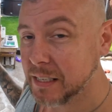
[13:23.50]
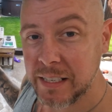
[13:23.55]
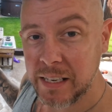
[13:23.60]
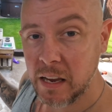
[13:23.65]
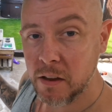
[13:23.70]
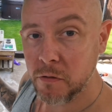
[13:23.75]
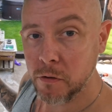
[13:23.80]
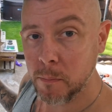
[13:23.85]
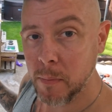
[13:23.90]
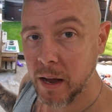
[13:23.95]

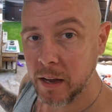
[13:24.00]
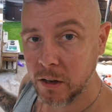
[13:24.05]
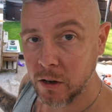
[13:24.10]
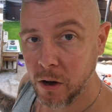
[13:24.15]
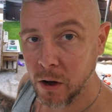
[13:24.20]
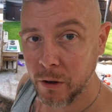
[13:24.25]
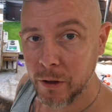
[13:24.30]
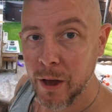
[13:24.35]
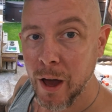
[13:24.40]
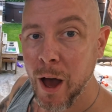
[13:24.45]
safe for my
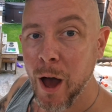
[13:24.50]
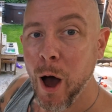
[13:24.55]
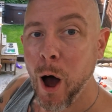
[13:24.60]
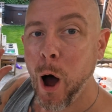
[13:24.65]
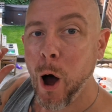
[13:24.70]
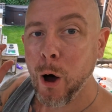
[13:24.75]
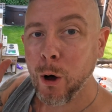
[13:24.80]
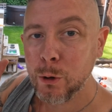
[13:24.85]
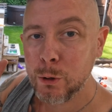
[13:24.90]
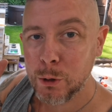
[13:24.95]
koi.
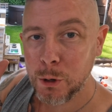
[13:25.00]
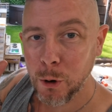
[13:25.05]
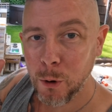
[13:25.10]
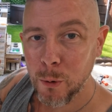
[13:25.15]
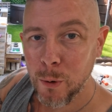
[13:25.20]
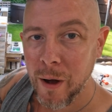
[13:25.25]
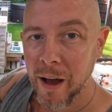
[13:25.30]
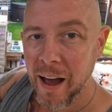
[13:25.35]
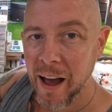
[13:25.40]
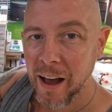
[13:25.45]

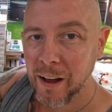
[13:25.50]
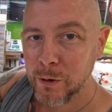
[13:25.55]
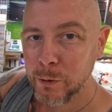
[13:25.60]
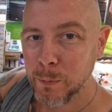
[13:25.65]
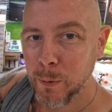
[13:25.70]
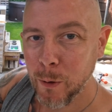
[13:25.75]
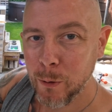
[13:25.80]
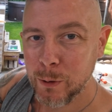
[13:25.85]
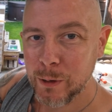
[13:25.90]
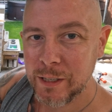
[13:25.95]
Also, I've
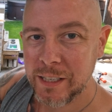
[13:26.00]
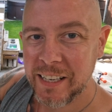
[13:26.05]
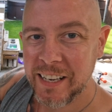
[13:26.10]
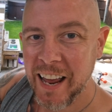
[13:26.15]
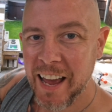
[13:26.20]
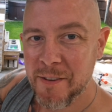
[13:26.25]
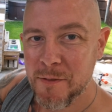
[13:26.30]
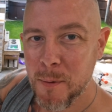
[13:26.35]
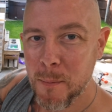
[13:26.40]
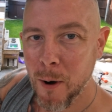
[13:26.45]
spoken to
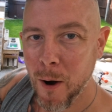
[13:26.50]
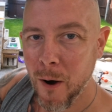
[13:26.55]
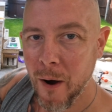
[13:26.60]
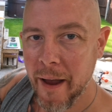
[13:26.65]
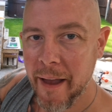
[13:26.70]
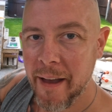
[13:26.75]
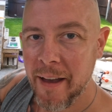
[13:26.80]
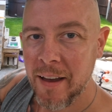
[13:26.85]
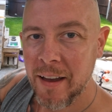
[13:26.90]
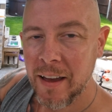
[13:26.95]
David
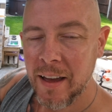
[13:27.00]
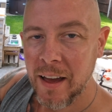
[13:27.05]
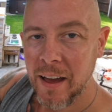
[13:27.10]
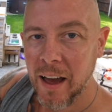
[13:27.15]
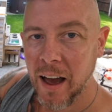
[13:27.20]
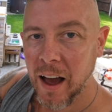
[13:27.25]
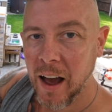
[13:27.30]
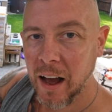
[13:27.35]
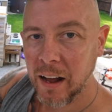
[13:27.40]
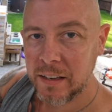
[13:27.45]
Boy
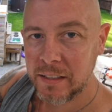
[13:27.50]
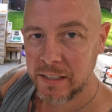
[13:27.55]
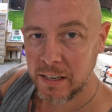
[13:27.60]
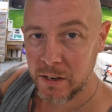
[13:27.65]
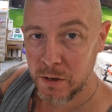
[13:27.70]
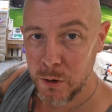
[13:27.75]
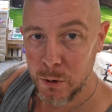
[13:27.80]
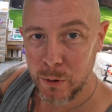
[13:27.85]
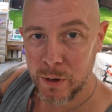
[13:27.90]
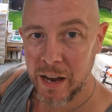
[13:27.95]
at
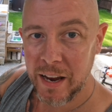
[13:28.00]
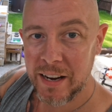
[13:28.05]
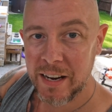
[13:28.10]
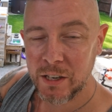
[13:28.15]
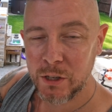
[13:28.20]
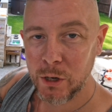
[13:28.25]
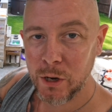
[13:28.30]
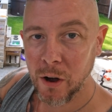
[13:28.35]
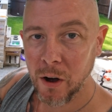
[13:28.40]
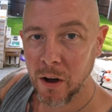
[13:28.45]
UK
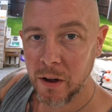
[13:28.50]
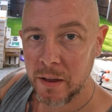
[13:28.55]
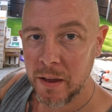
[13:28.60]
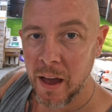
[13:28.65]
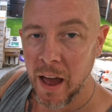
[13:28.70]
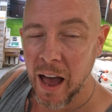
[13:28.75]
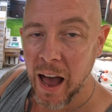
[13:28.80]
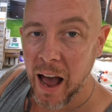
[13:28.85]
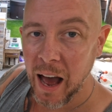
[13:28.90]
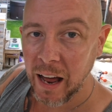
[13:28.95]
Nishigoi,
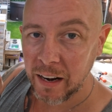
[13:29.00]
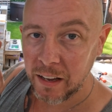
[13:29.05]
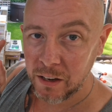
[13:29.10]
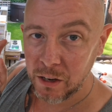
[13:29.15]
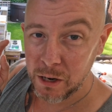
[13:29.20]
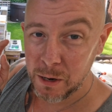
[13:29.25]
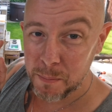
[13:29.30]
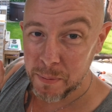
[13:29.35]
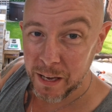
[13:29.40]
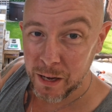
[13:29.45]
and I'm going
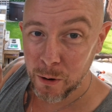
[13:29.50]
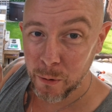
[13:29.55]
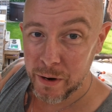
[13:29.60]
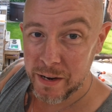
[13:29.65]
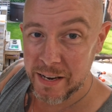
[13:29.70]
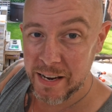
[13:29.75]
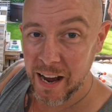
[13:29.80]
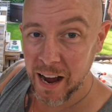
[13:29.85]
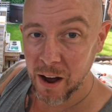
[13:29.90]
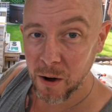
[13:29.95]
to be going
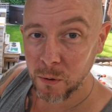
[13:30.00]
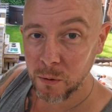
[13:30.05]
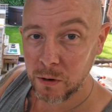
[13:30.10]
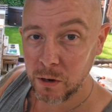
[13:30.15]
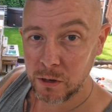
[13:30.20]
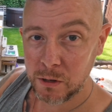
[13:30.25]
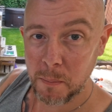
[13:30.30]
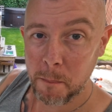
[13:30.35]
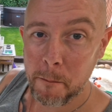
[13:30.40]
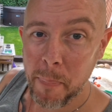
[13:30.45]
down
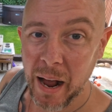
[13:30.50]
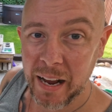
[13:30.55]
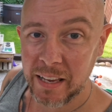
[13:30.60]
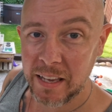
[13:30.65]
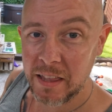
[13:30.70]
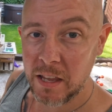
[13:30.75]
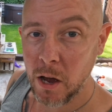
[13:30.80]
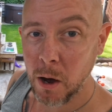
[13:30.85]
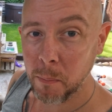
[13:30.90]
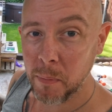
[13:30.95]
because I'm back
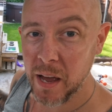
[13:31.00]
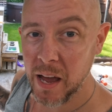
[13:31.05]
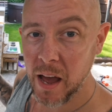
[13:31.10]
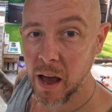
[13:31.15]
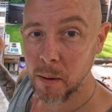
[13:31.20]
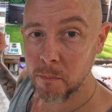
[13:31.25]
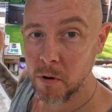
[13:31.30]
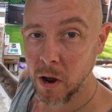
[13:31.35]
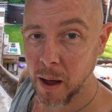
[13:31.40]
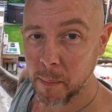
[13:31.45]
in the hobby.
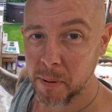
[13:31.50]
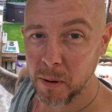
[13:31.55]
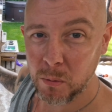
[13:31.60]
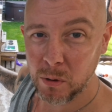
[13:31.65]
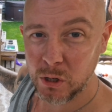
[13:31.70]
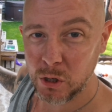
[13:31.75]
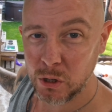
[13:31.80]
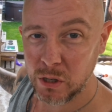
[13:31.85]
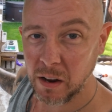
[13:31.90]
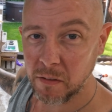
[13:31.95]
I'm not happy with
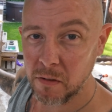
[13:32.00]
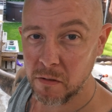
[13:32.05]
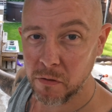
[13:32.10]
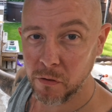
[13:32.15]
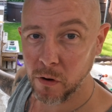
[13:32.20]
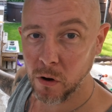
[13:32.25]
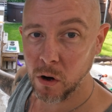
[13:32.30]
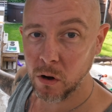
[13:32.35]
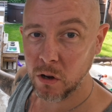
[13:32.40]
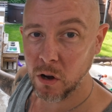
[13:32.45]
just having
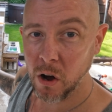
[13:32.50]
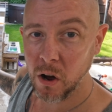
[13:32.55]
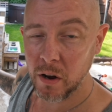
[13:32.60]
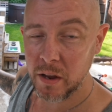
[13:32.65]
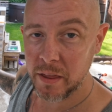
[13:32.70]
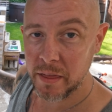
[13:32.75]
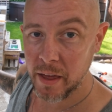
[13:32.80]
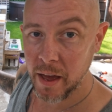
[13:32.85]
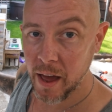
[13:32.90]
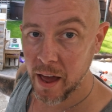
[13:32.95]
4 koi
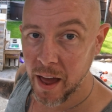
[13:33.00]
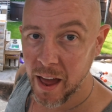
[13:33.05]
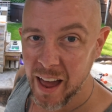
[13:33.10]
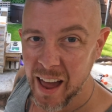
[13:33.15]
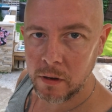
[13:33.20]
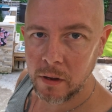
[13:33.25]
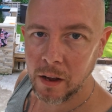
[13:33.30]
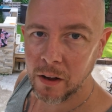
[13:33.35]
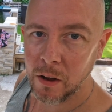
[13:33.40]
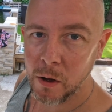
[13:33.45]
in there.
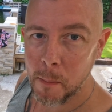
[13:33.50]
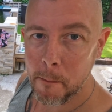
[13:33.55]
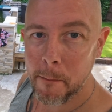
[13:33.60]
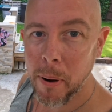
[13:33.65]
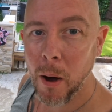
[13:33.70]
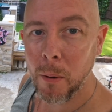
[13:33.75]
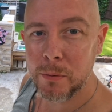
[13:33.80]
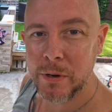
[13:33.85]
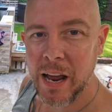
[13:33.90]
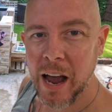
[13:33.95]
I'm going to
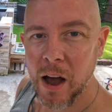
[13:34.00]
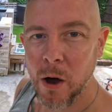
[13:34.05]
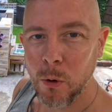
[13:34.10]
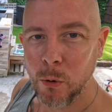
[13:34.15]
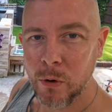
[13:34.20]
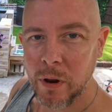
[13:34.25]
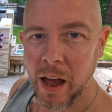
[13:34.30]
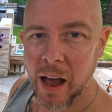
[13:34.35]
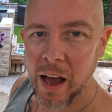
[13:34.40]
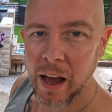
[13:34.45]
pop
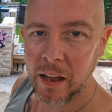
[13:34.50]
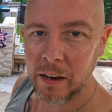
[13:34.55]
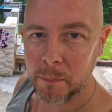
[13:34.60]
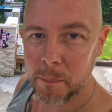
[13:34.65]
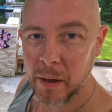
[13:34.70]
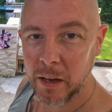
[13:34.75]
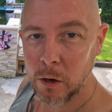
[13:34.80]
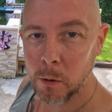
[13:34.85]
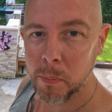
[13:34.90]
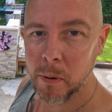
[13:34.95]
down and
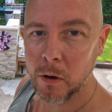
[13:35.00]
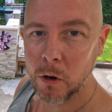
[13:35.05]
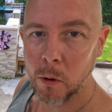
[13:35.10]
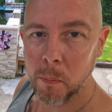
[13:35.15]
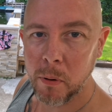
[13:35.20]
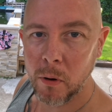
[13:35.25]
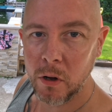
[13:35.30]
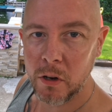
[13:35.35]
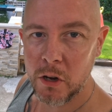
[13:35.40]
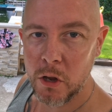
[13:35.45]
pick up a
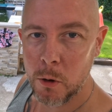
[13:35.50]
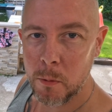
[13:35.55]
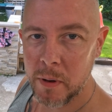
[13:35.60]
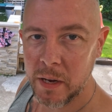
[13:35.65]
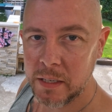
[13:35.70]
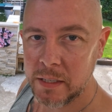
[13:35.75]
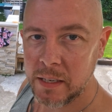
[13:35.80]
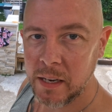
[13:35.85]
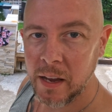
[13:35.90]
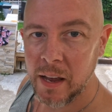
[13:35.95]
couple of
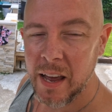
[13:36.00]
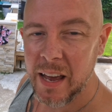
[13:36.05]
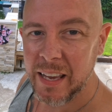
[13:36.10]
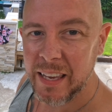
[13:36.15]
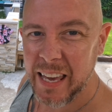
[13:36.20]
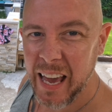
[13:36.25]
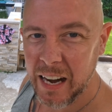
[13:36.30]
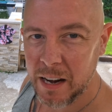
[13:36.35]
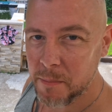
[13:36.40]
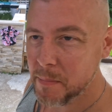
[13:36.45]
newbies,
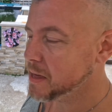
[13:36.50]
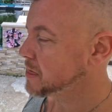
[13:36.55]
get them